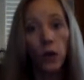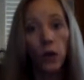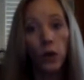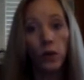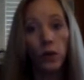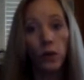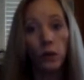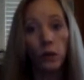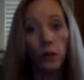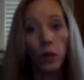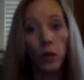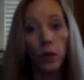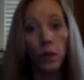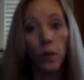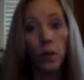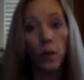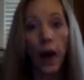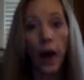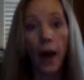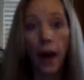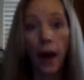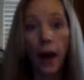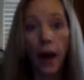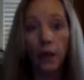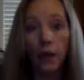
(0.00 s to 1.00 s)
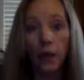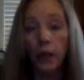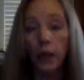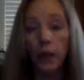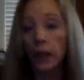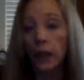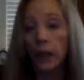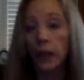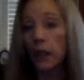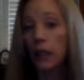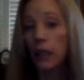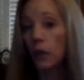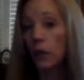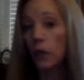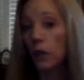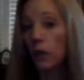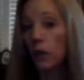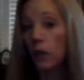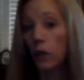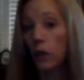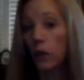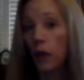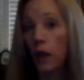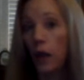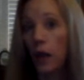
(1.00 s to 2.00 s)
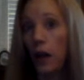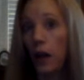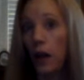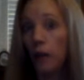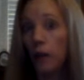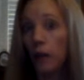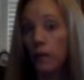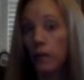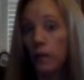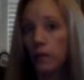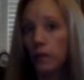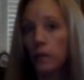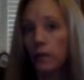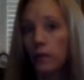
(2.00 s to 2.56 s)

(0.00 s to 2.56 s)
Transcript: motives were bad because he was greedy.